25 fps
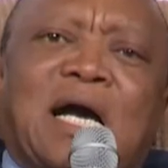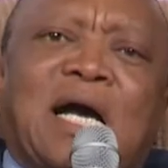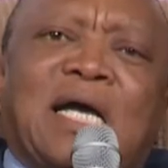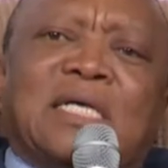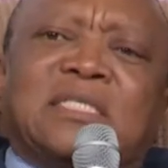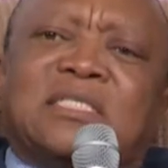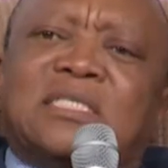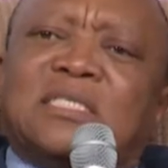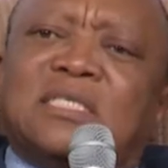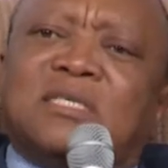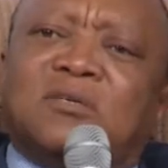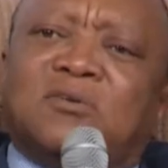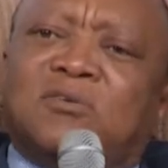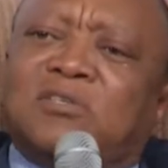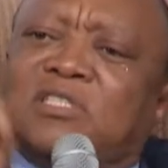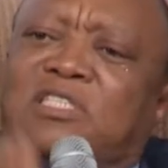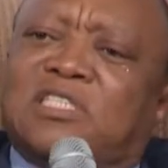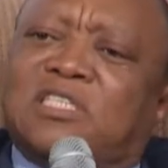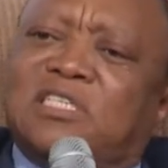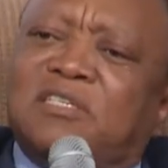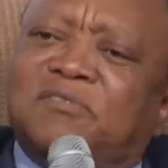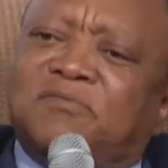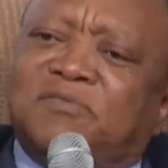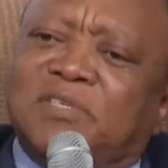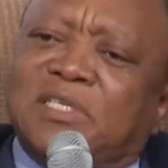I see on
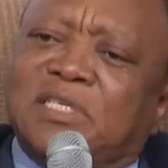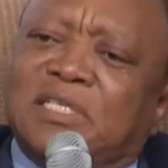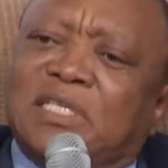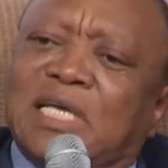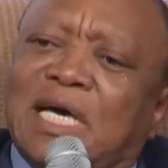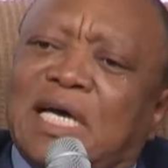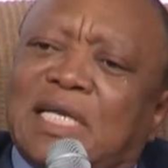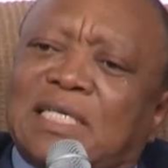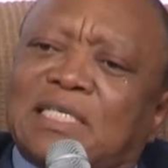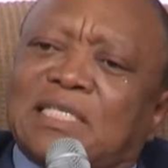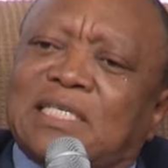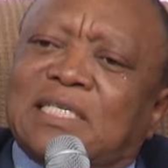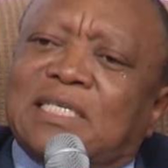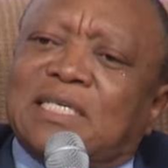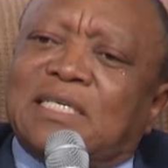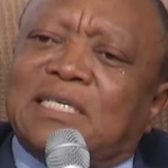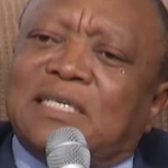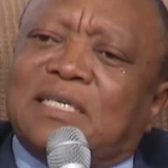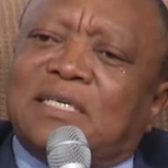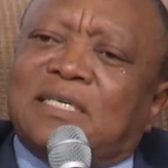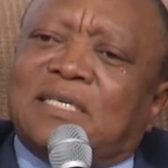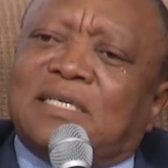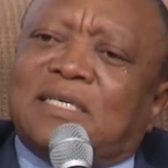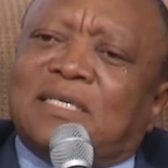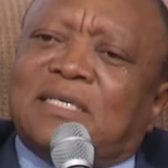TV that
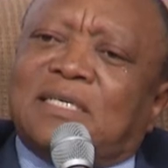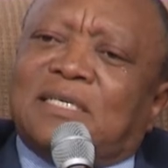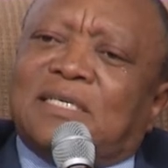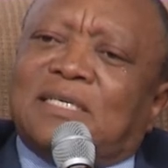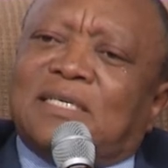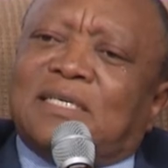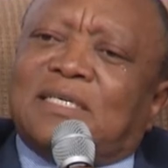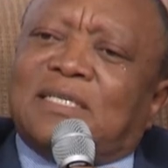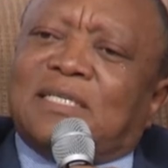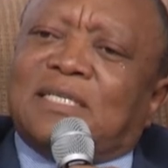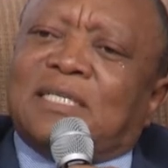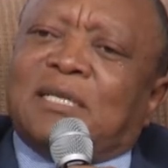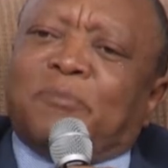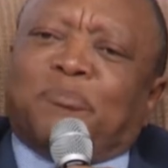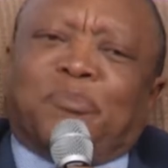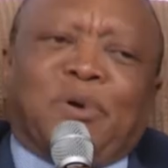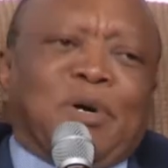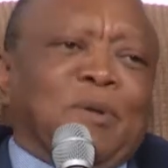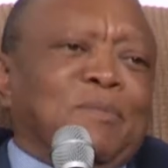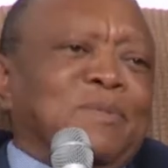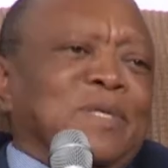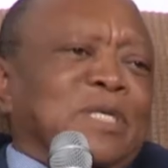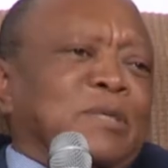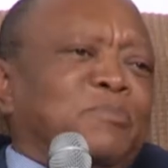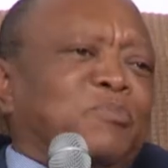the
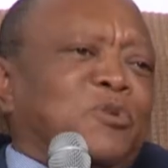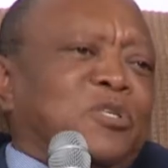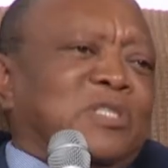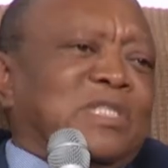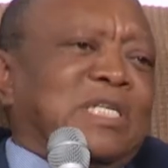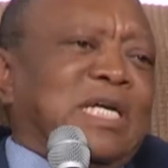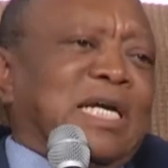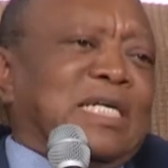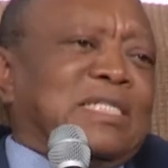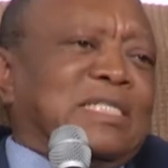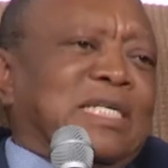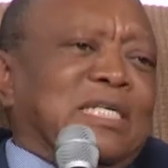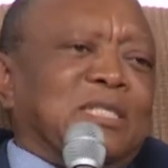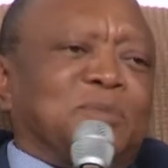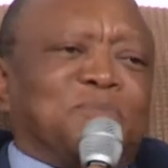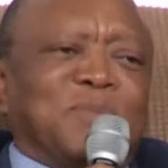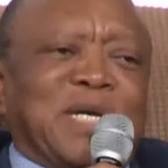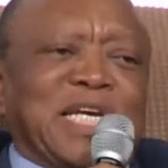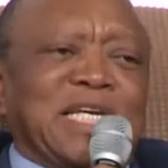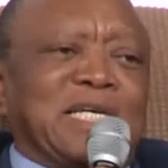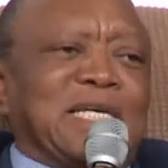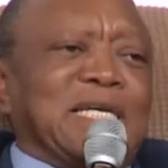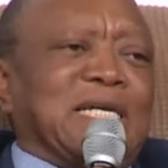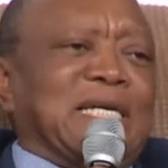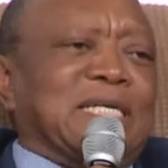public protector is
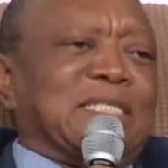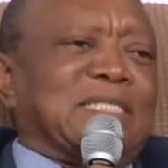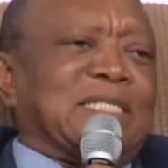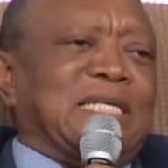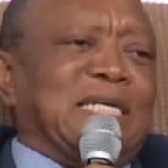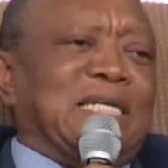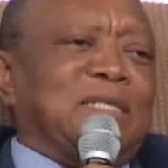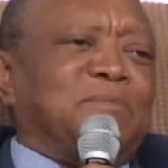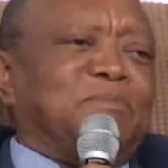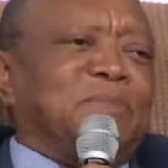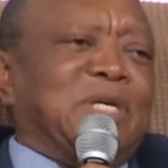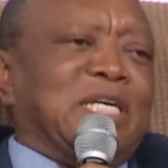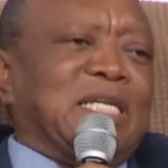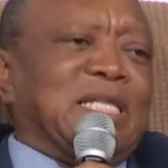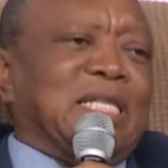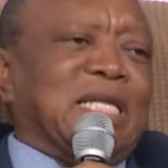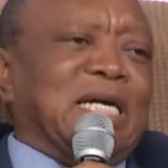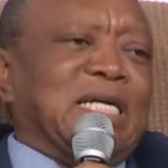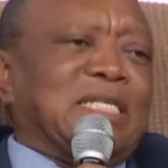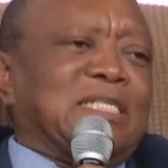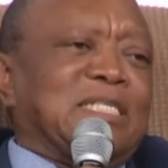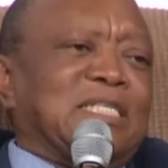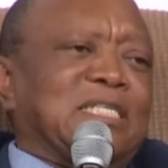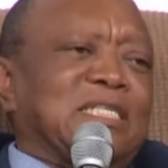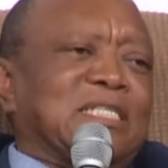making a statement
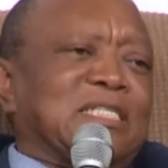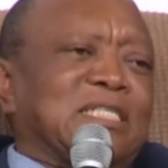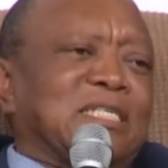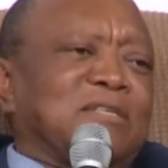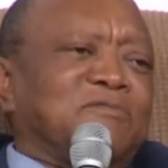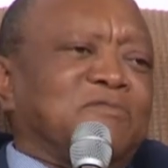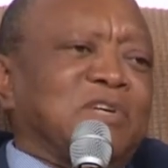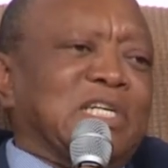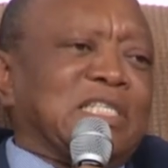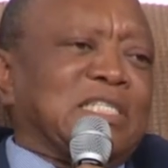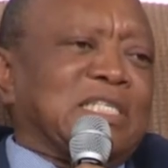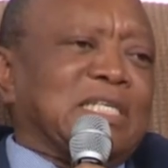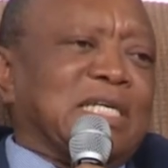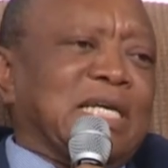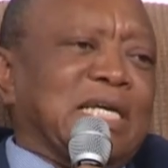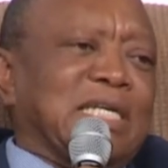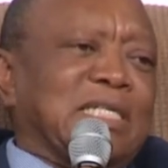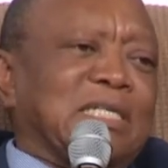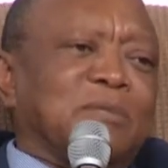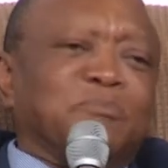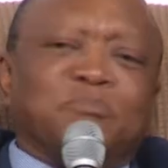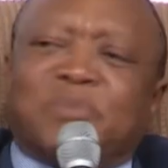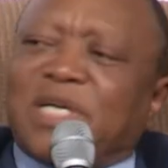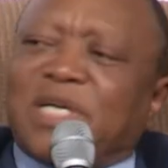that she's investigating